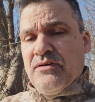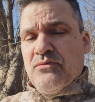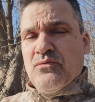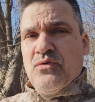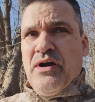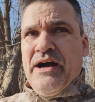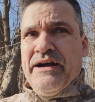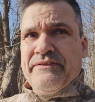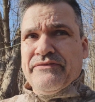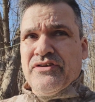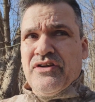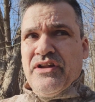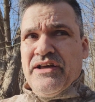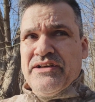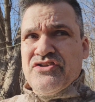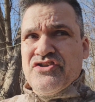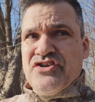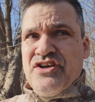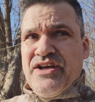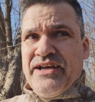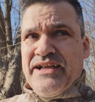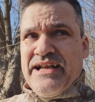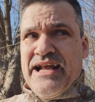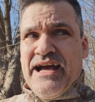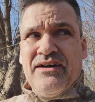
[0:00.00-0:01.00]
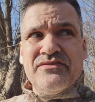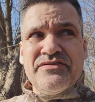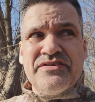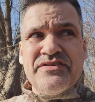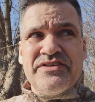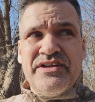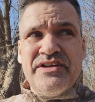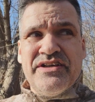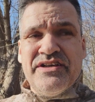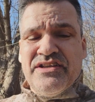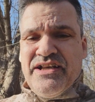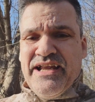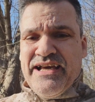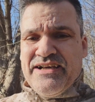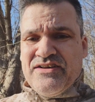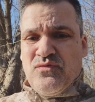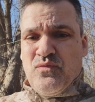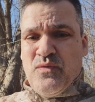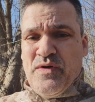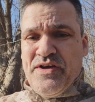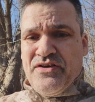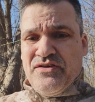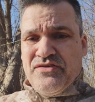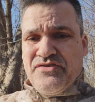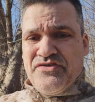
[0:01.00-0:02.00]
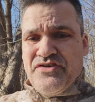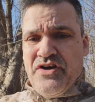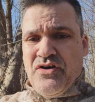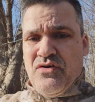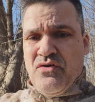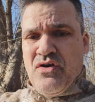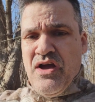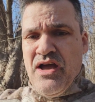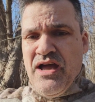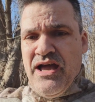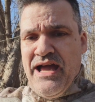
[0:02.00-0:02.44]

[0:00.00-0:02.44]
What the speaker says: We'll have to check it out and see in the next week or so